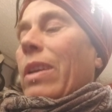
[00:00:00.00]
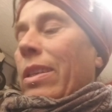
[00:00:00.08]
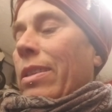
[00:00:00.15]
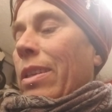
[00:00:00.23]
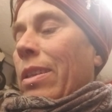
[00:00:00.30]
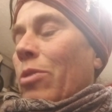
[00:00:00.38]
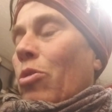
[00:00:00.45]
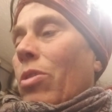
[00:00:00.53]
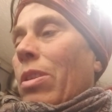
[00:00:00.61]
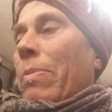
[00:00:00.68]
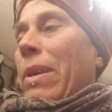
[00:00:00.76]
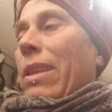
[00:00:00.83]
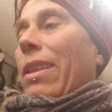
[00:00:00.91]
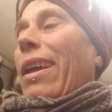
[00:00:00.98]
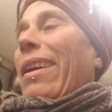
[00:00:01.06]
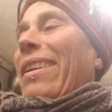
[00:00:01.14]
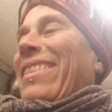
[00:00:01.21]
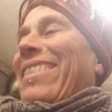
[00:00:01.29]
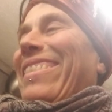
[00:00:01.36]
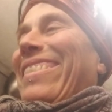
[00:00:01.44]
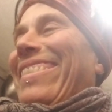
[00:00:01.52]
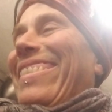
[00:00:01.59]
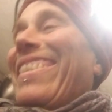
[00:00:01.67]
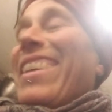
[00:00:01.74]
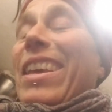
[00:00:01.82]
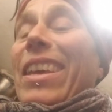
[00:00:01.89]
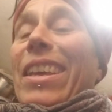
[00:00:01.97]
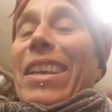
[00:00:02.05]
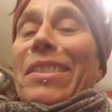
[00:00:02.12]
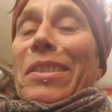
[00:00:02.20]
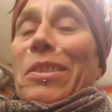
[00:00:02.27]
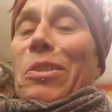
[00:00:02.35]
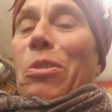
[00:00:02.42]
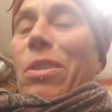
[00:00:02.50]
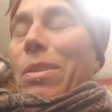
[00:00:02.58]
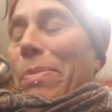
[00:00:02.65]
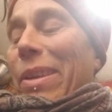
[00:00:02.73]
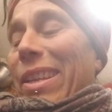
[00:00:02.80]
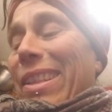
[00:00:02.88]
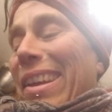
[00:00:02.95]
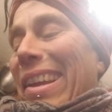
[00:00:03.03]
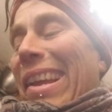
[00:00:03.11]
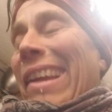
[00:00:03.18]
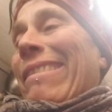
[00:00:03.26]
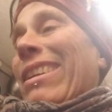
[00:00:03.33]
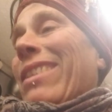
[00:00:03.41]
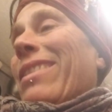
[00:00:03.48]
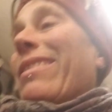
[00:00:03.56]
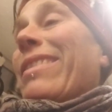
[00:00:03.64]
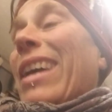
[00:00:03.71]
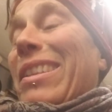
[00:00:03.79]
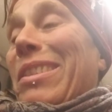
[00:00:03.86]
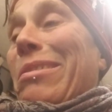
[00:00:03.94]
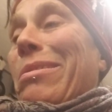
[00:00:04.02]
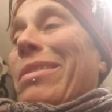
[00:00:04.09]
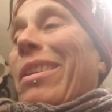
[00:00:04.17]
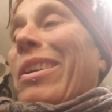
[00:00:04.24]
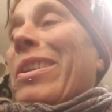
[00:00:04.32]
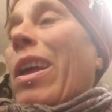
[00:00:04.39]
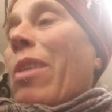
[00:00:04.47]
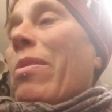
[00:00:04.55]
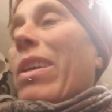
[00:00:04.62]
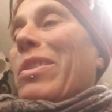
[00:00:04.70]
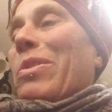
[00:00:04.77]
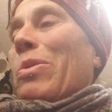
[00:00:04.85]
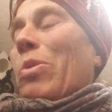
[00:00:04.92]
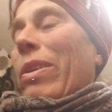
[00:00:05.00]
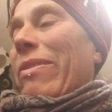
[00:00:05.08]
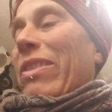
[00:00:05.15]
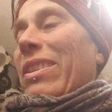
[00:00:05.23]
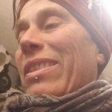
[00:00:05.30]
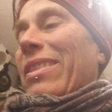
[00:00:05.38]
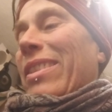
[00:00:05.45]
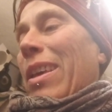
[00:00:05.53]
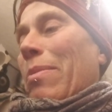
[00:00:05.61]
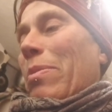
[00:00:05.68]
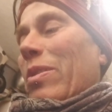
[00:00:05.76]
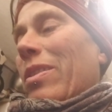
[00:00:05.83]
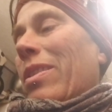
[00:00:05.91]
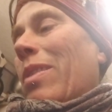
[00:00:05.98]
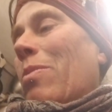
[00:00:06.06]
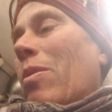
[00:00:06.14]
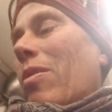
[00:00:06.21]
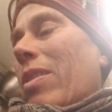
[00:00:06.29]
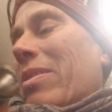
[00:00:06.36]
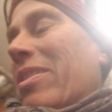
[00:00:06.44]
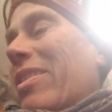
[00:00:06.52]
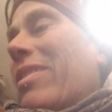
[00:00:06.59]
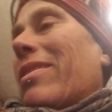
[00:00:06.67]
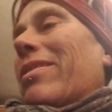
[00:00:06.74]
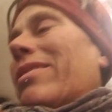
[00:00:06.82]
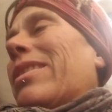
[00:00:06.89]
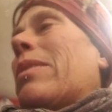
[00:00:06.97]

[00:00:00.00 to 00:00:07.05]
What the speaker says: said he's not going to be in that. He says he's not going to be in that area. I know that's a naughty thing to say, but you know what? It's just,